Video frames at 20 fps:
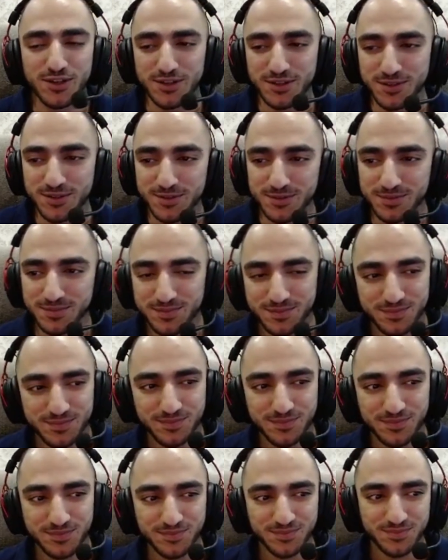
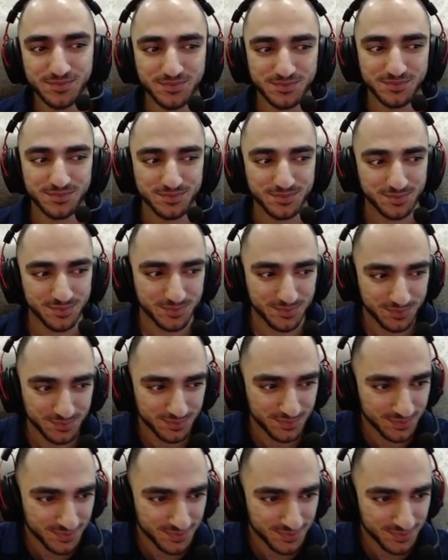(no one is talking)